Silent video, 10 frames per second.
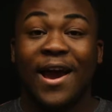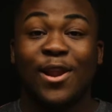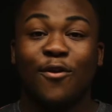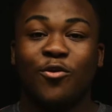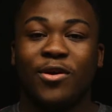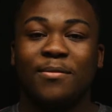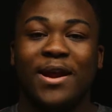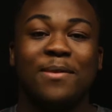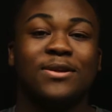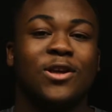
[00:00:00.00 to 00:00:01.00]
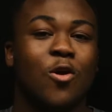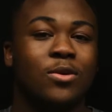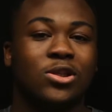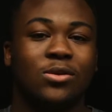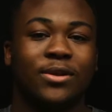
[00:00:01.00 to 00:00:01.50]
Hello everyone, my name is
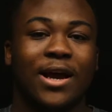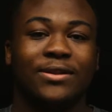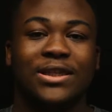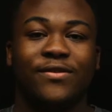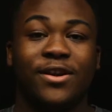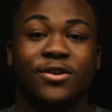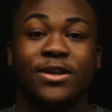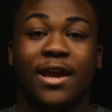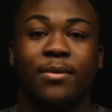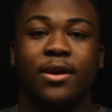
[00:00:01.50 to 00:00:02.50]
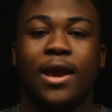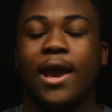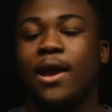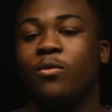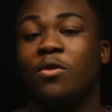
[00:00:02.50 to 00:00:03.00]
Komi Gee with Cal TV Entertainment,
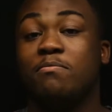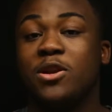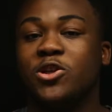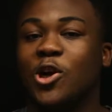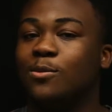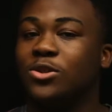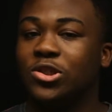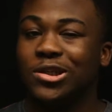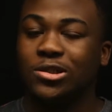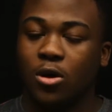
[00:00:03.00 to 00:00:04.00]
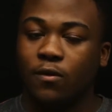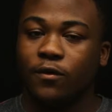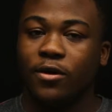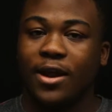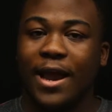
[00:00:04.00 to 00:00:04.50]
and with midterms just
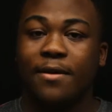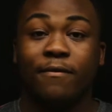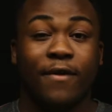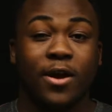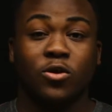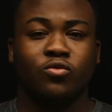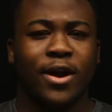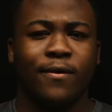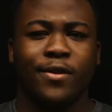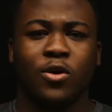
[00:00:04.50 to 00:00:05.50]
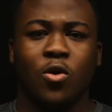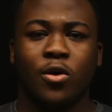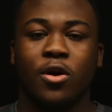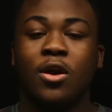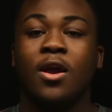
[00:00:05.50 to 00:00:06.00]
over and finals right around the
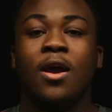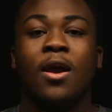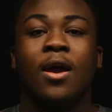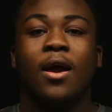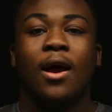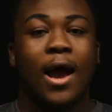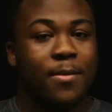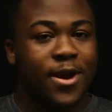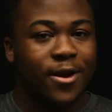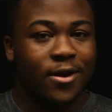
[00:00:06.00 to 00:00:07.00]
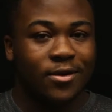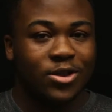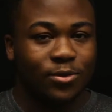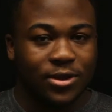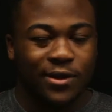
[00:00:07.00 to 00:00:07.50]
corner, I'm here
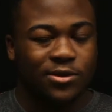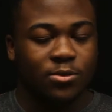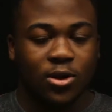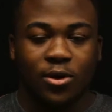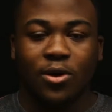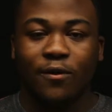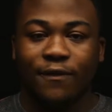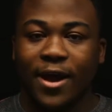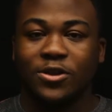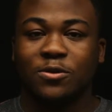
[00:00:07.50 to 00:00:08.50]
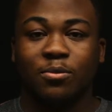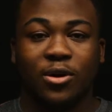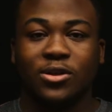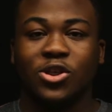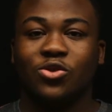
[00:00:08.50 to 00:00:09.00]
to relieve some good old-fashioned
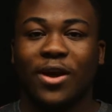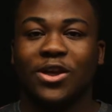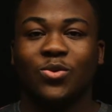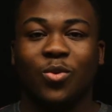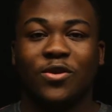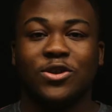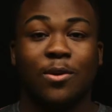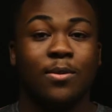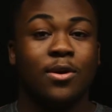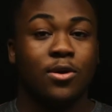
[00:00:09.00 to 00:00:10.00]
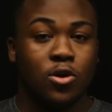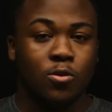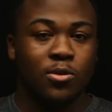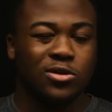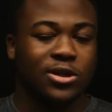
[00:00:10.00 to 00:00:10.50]
Berkeley stress with some new
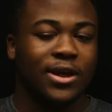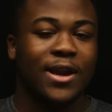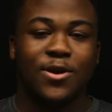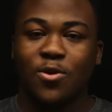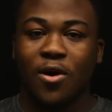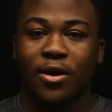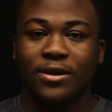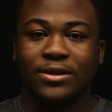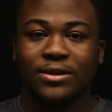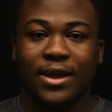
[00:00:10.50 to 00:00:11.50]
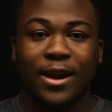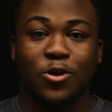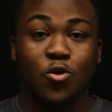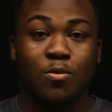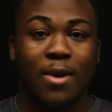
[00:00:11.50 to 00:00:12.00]
music and new artists that
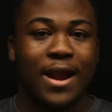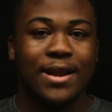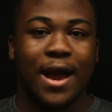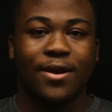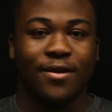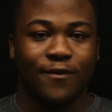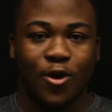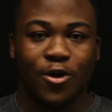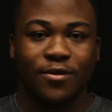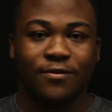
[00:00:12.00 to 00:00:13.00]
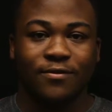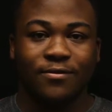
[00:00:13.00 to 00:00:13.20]
you might not have heard of.